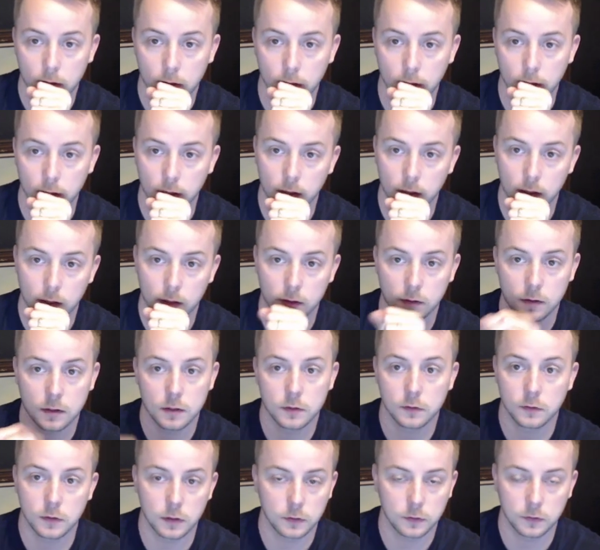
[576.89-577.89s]
And
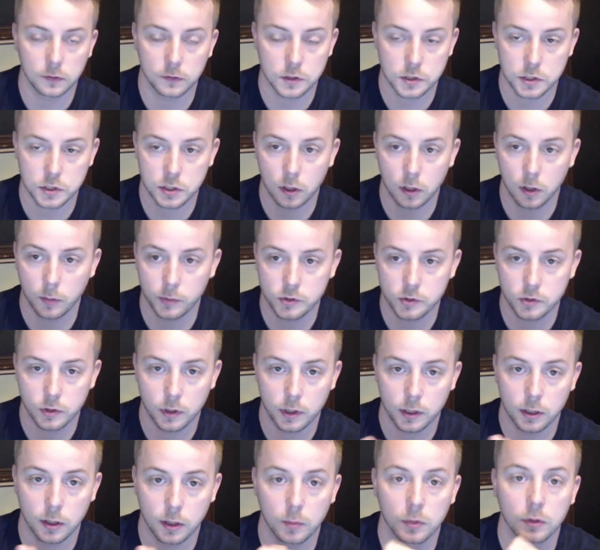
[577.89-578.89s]
this is just an
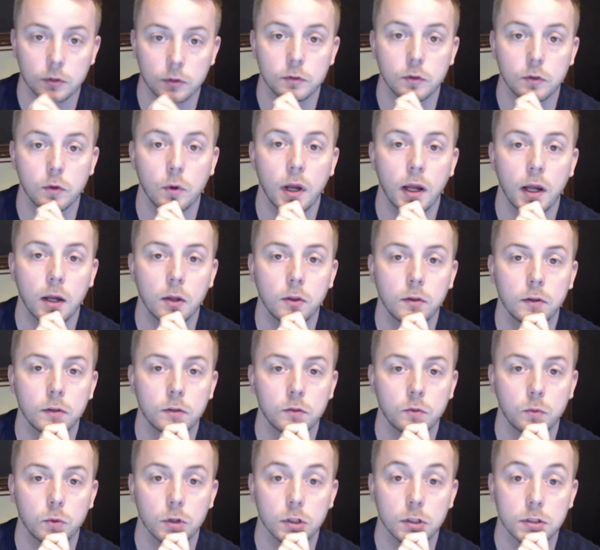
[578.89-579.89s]
arbitrary number. So how
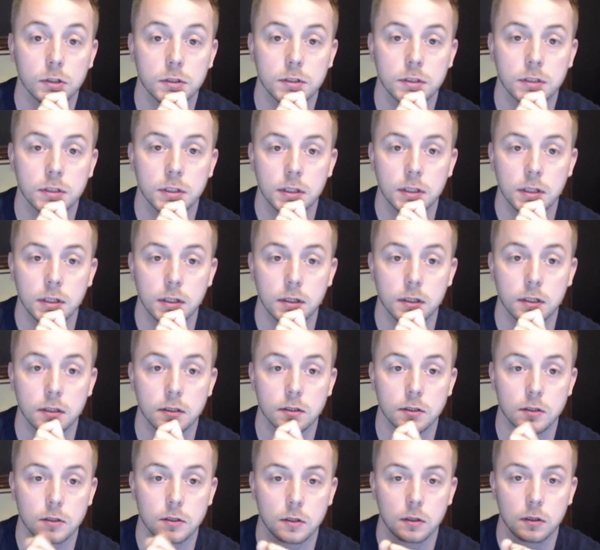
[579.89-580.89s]
this works
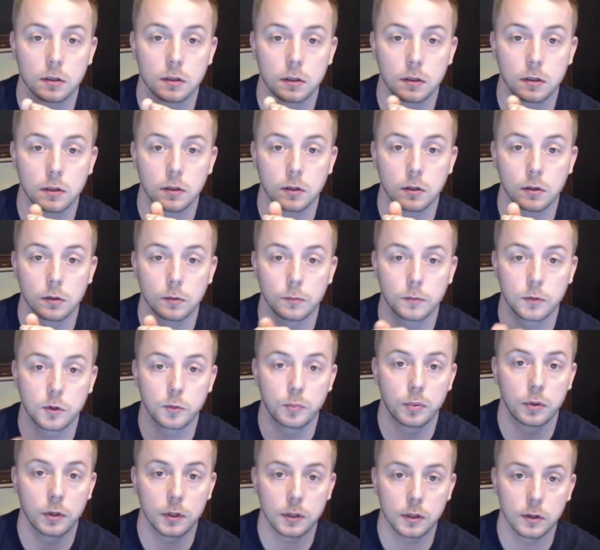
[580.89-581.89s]
is, you
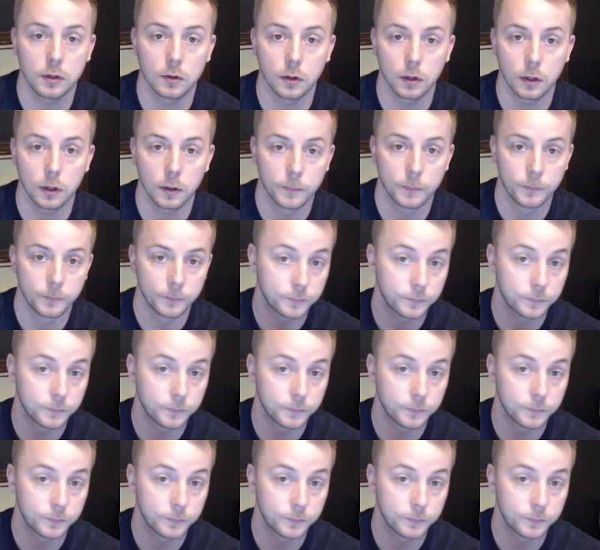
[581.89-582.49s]
put your